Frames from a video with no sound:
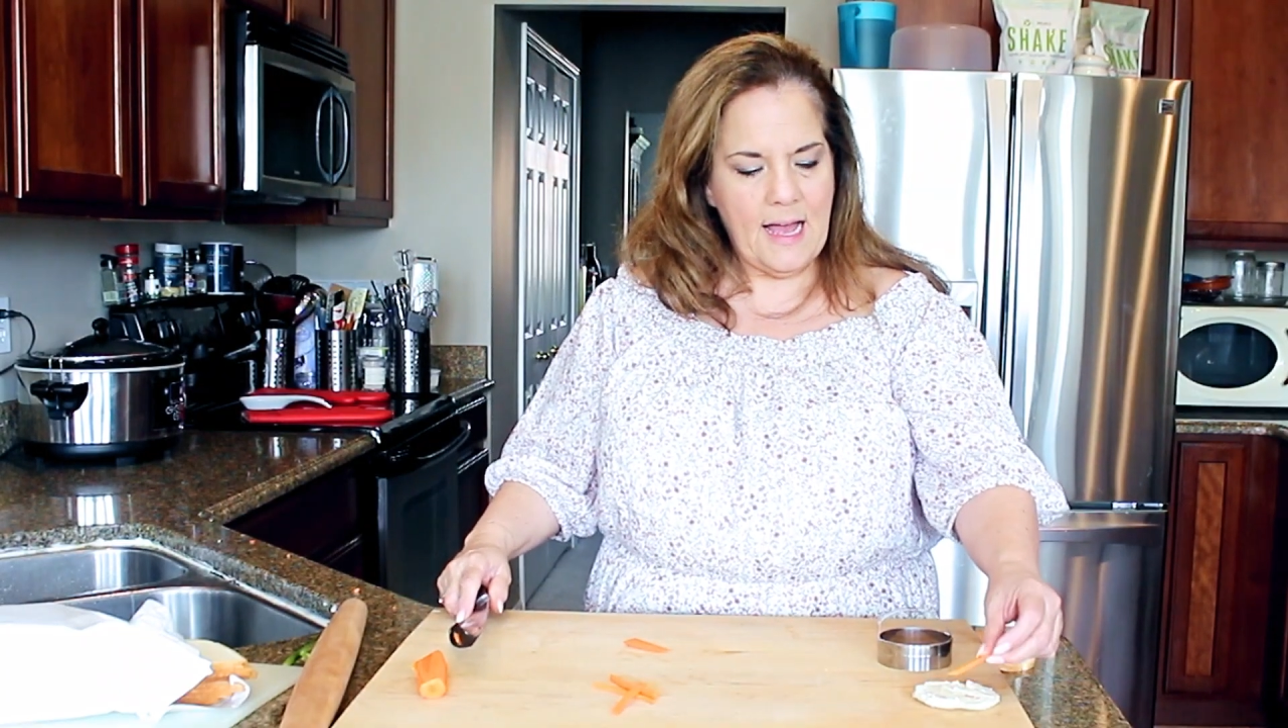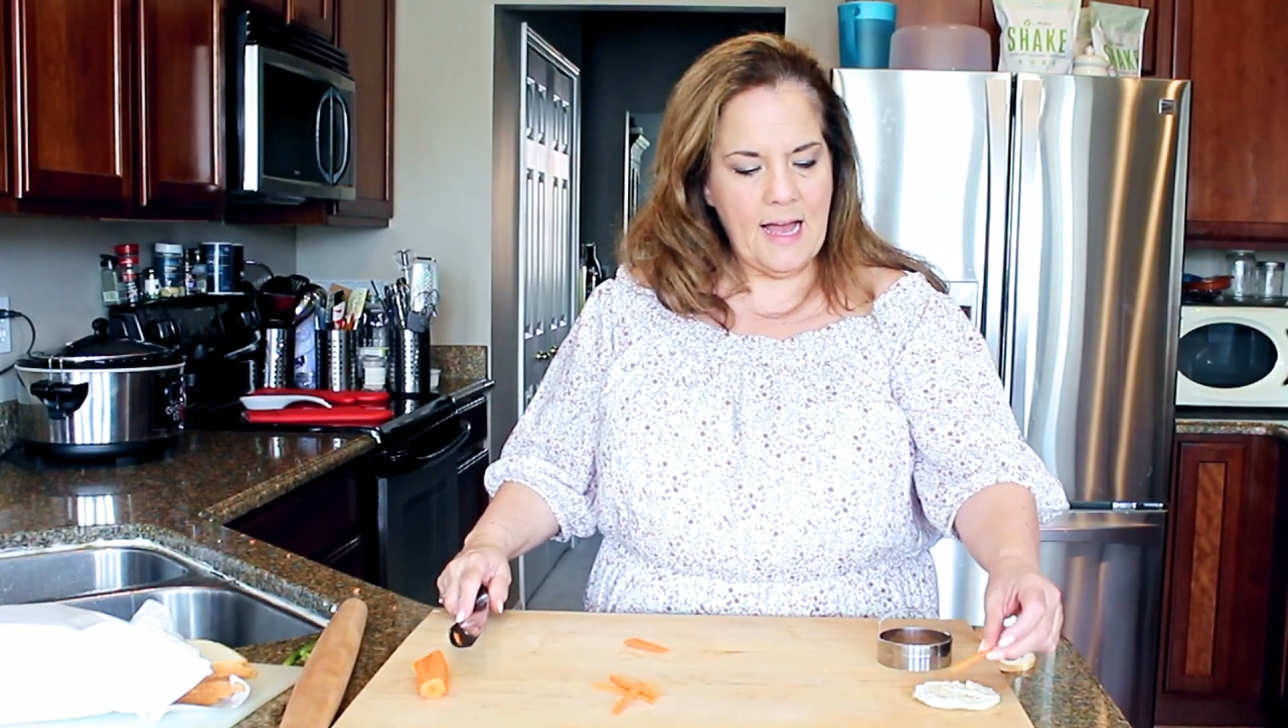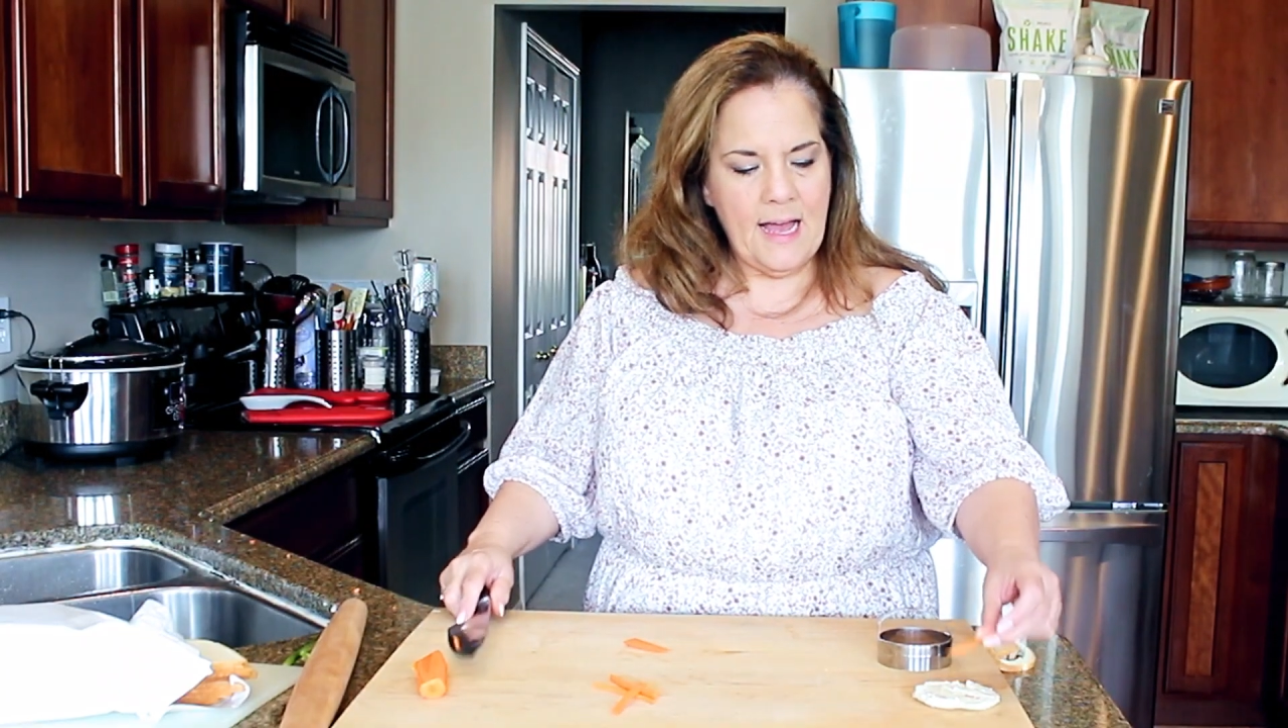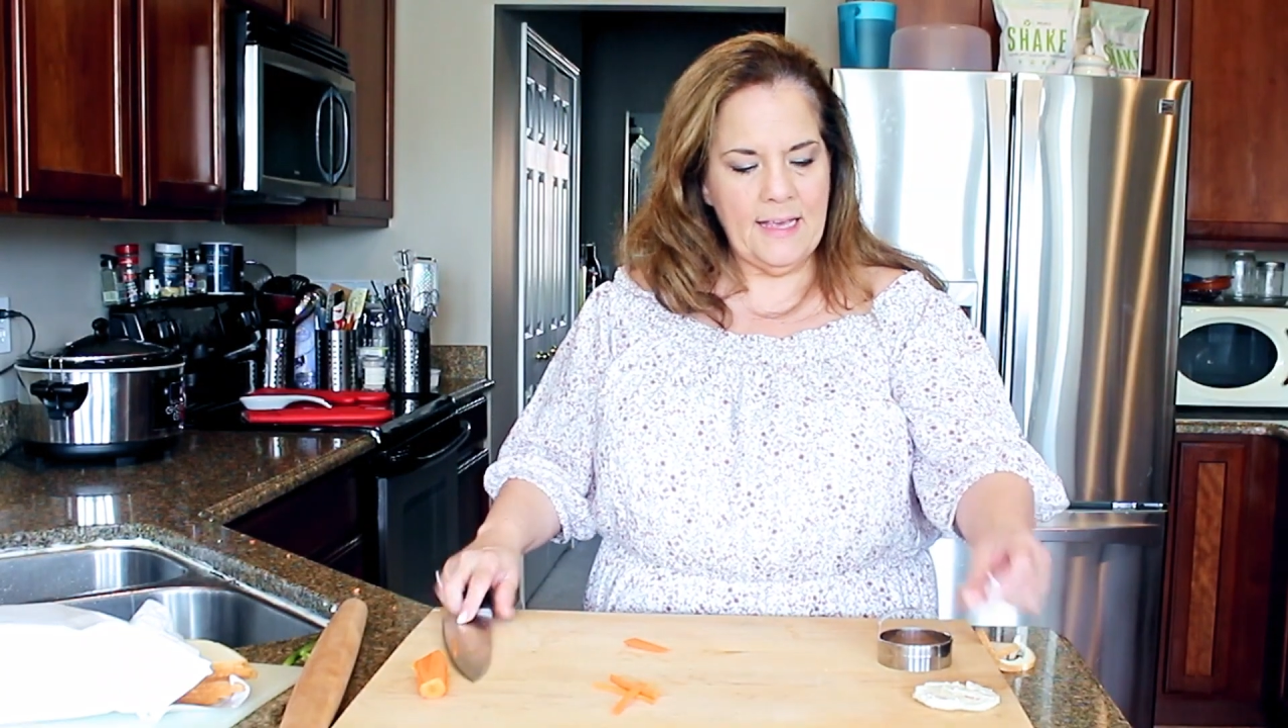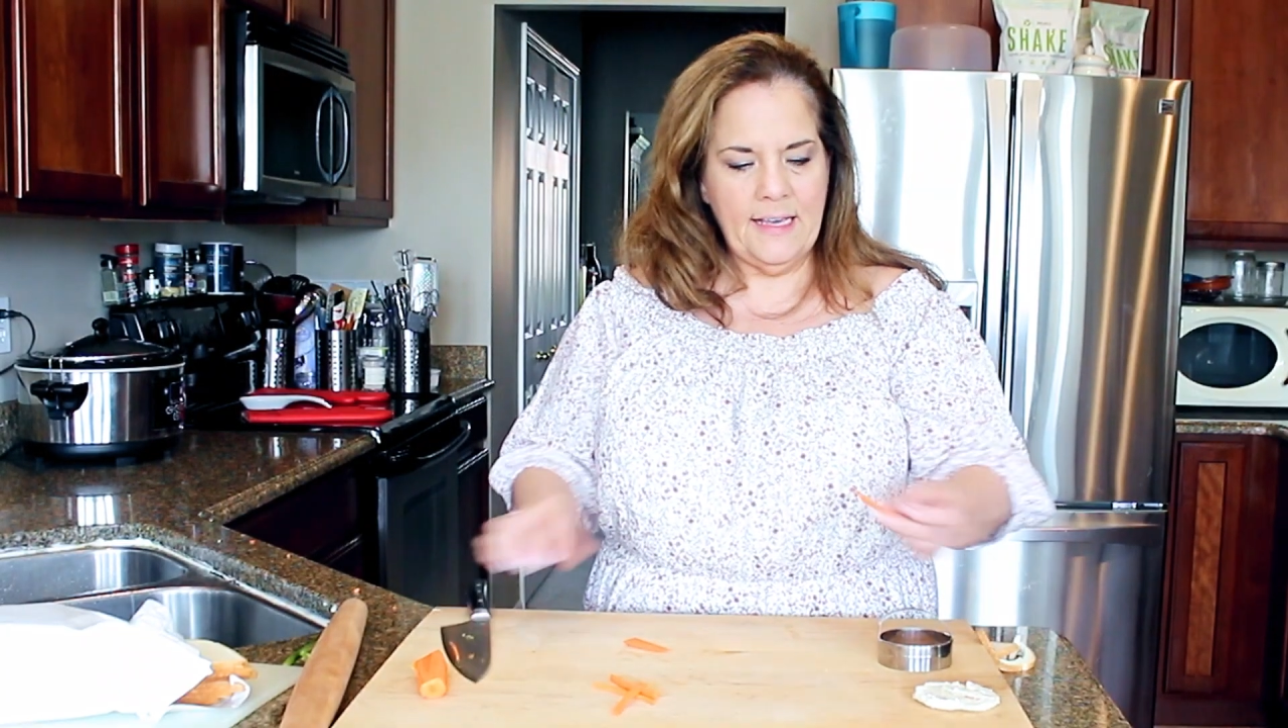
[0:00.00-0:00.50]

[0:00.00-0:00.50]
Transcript: I